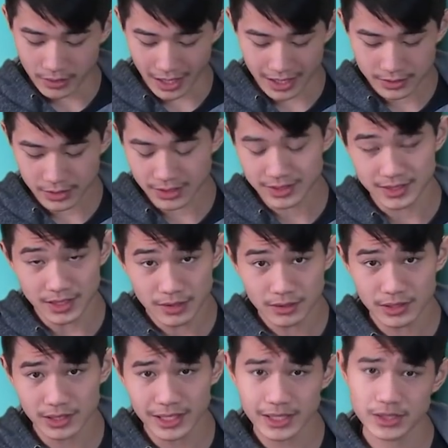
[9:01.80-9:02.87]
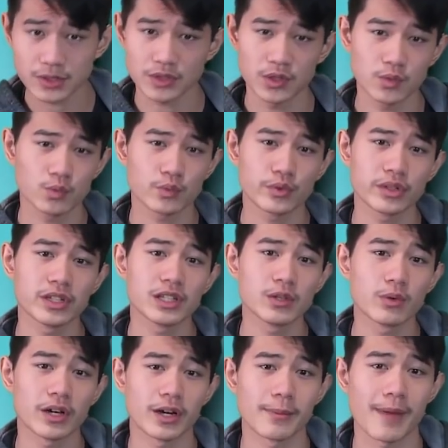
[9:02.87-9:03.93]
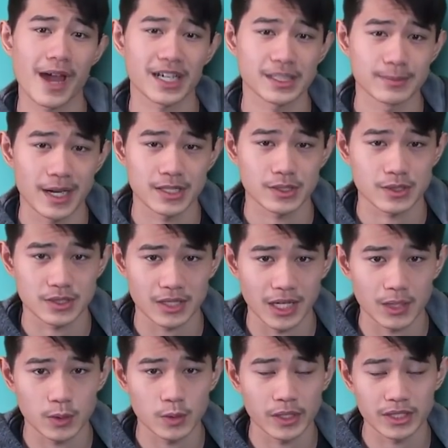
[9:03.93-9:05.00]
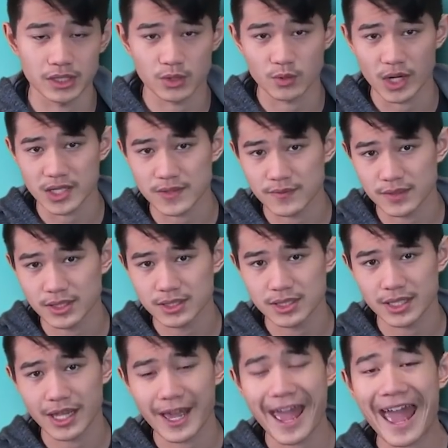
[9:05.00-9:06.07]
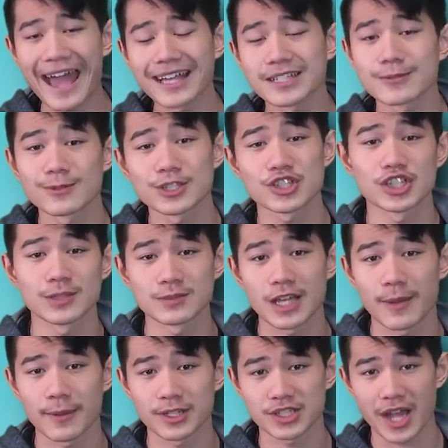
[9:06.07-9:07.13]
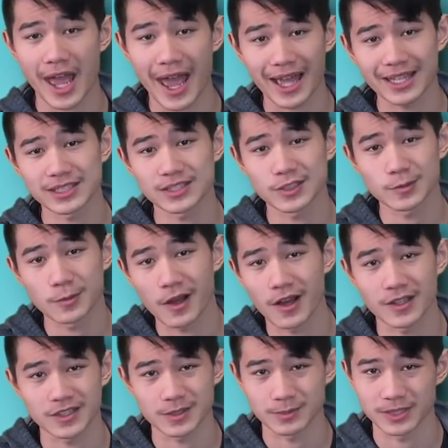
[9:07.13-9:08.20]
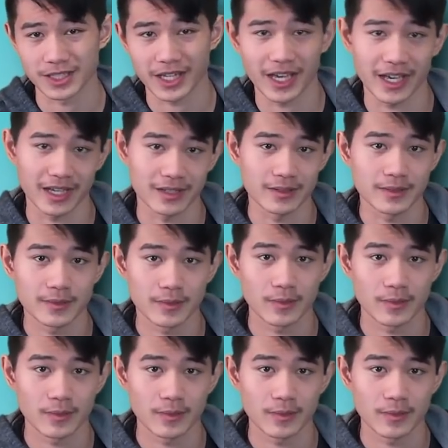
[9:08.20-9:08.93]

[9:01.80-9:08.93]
as in single Elixir, you really want to maximize your cycle and aggressiveness to get as much chip damage as you possibly can.